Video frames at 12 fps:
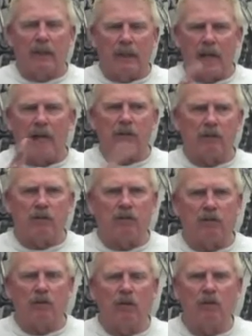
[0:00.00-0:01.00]
Now, just to
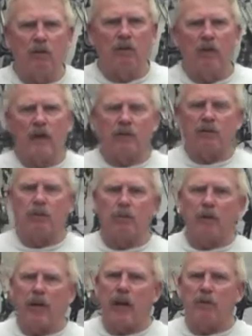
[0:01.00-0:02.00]
show you how simple
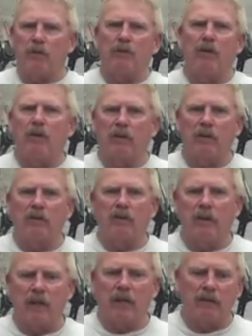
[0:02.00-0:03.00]
cameras are these
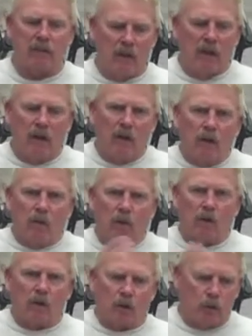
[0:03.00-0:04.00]
days, we're
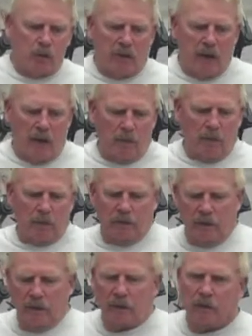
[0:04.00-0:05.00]
going to switch cameras.
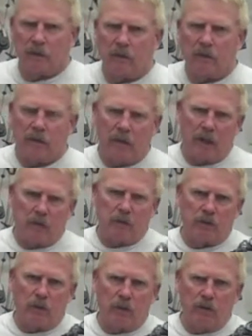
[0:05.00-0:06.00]
Tim is
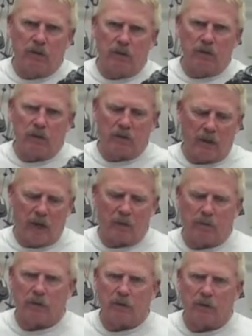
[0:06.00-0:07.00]
going to use this
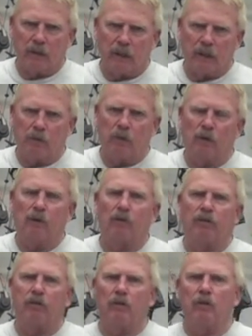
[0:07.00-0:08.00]
camera, and then we're going
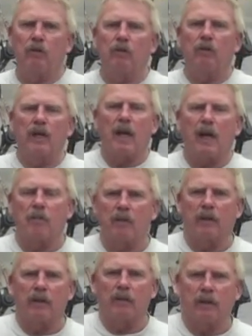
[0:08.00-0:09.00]
to show you a camera
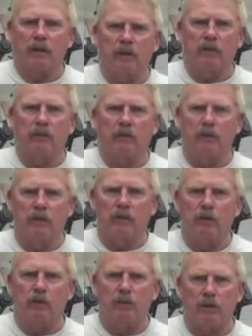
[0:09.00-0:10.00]
that we use to
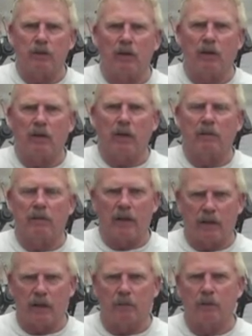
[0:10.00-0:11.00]
do the majority of our
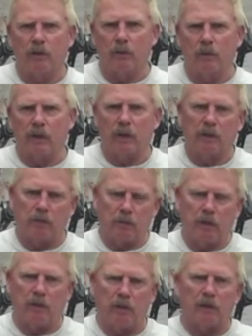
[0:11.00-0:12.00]
tips of the week,
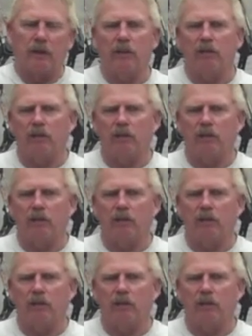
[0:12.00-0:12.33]
especially here at the